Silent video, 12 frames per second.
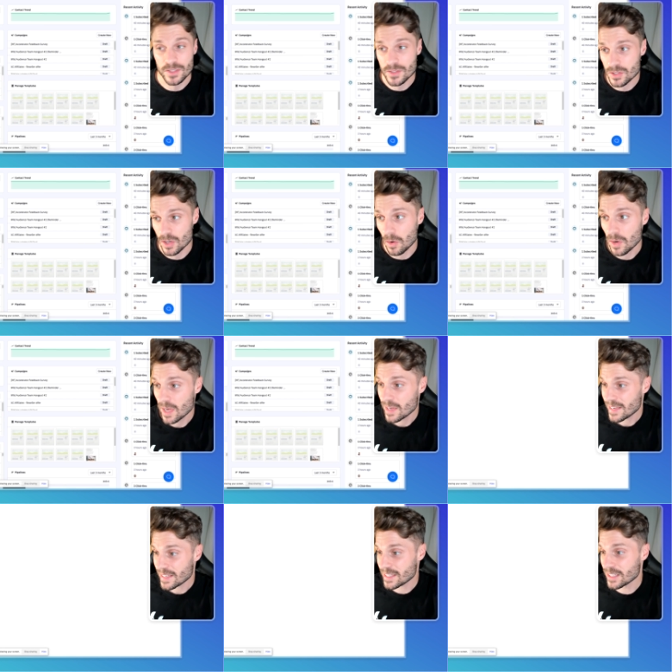So
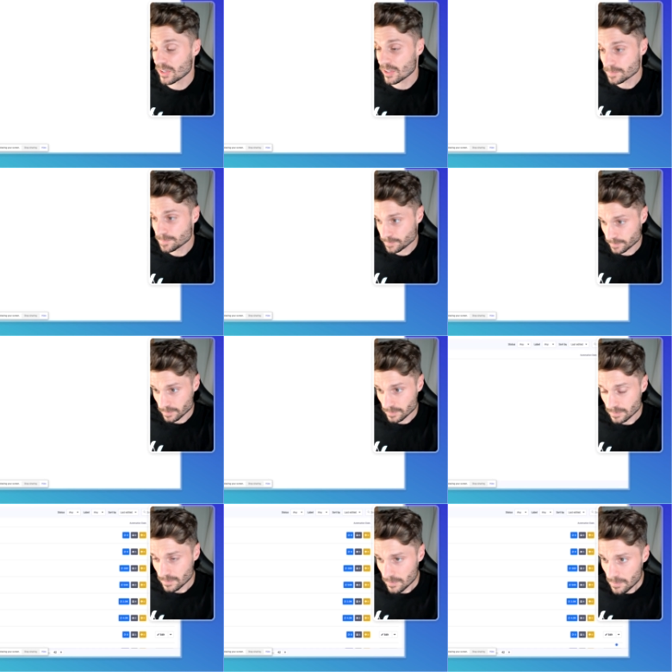here,
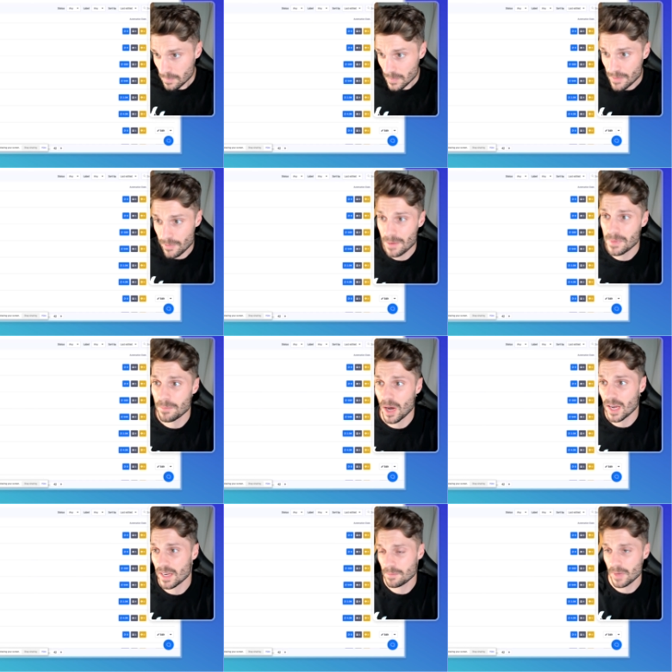if I'm in
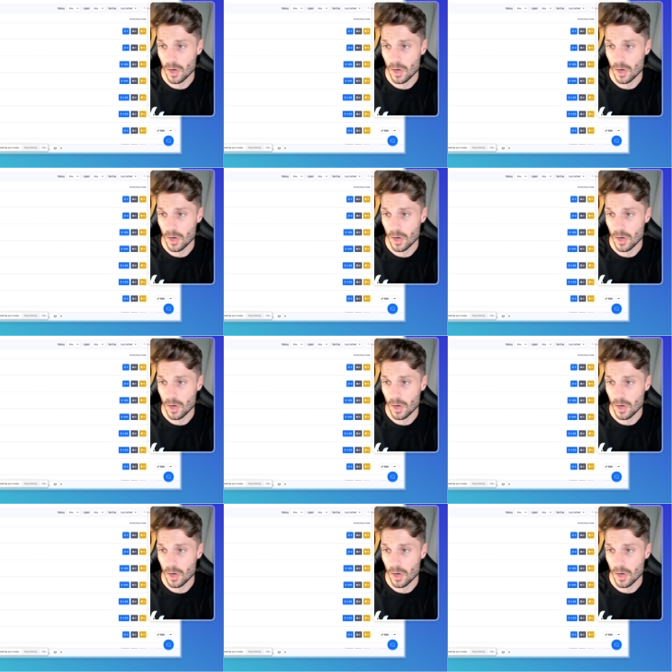my, my